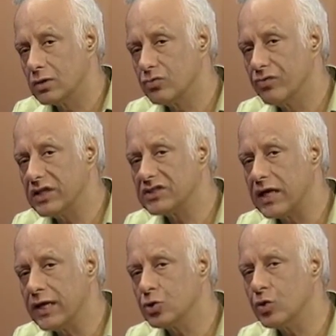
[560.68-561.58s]
So we are
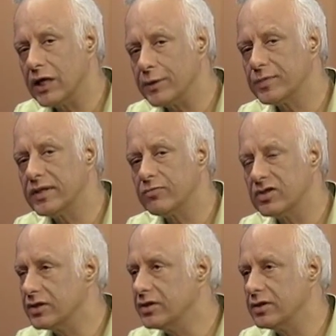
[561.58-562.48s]
trying to help them
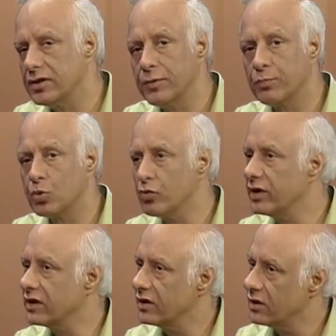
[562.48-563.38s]
with
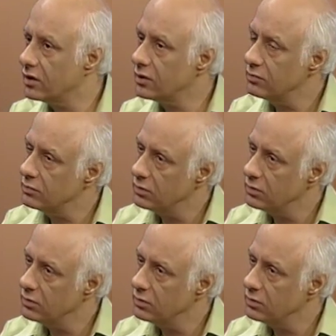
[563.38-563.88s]
improving their